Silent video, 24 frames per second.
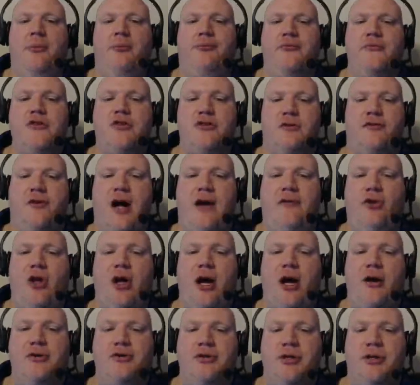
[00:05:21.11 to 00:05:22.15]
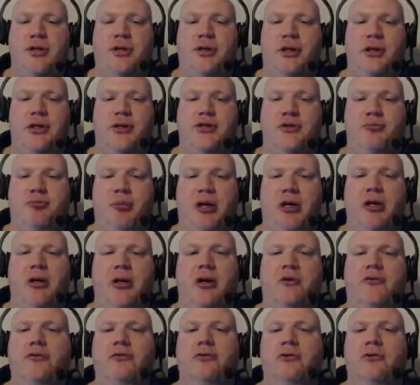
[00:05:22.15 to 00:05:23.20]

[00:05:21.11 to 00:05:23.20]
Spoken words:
survival house. It is big enough